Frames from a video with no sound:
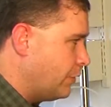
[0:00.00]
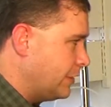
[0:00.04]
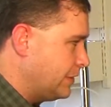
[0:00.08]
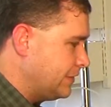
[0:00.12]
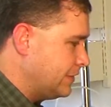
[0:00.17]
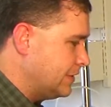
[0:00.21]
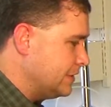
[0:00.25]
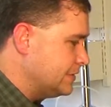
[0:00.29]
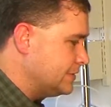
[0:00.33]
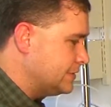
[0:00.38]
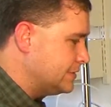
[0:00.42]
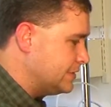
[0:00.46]

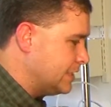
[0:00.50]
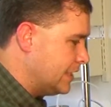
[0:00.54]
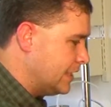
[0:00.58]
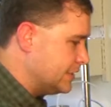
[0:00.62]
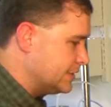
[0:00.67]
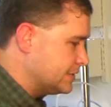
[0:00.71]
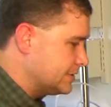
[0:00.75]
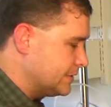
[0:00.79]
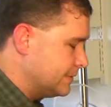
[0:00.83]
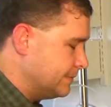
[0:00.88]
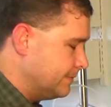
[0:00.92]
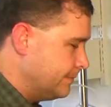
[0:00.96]
What this
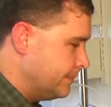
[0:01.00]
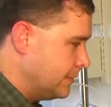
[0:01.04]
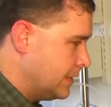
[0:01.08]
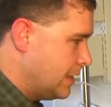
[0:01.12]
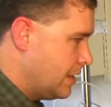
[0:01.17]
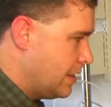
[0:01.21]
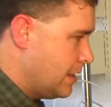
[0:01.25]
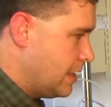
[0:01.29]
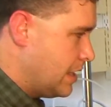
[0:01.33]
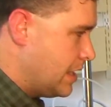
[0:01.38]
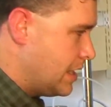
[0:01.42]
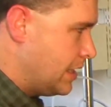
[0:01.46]
does,
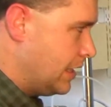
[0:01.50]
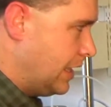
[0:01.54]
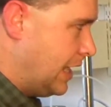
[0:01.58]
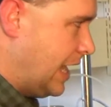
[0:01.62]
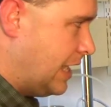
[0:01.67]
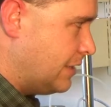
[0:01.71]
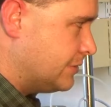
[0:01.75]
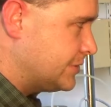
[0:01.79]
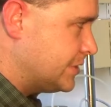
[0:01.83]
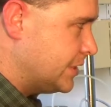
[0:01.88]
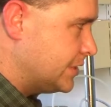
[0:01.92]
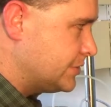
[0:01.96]
it
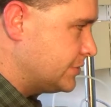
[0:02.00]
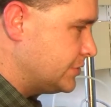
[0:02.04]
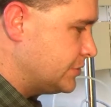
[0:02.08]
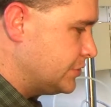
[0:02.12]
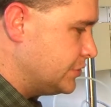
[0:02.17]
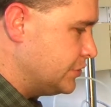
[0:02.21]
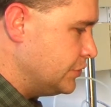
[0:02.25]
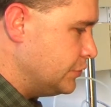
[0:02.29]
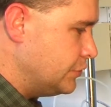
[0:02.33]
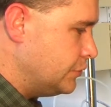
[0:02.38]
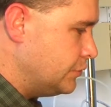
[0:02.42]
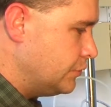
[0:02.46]
allows us
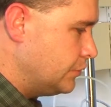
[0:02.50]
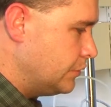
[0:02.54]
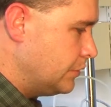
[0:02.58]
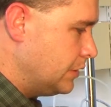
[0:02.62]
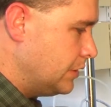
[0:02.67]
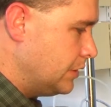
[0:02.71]
to